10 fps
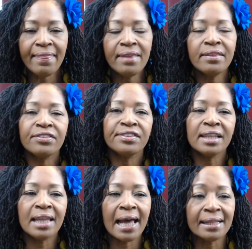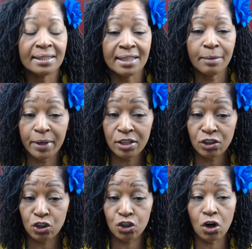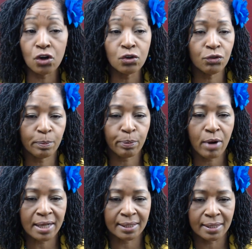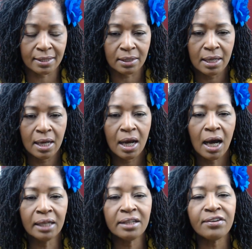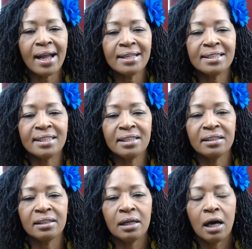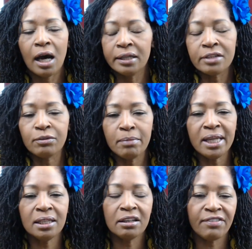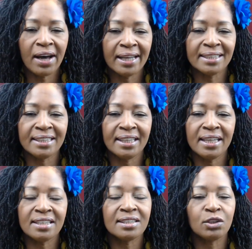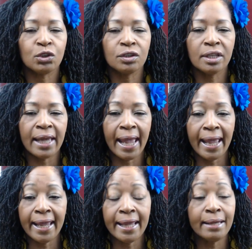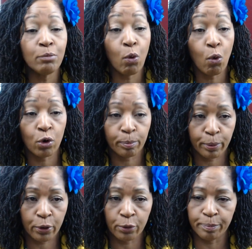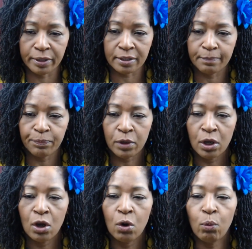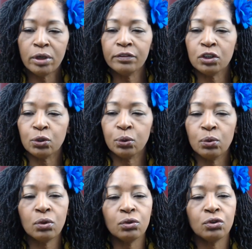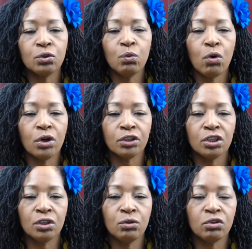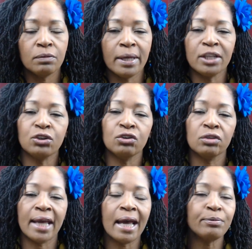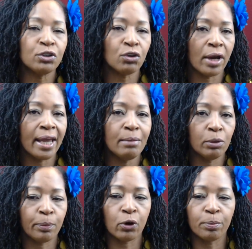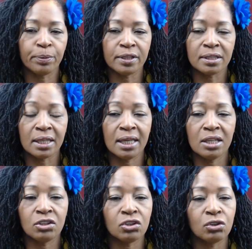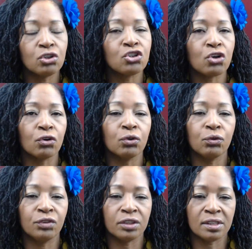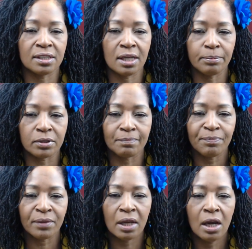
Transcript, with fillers: And then the, the last step is journal the process. Another idea, another meaning of idea is the aim or purpose. One of the tools you want to use to make sure you capture your aim or purpose is to journal the steps.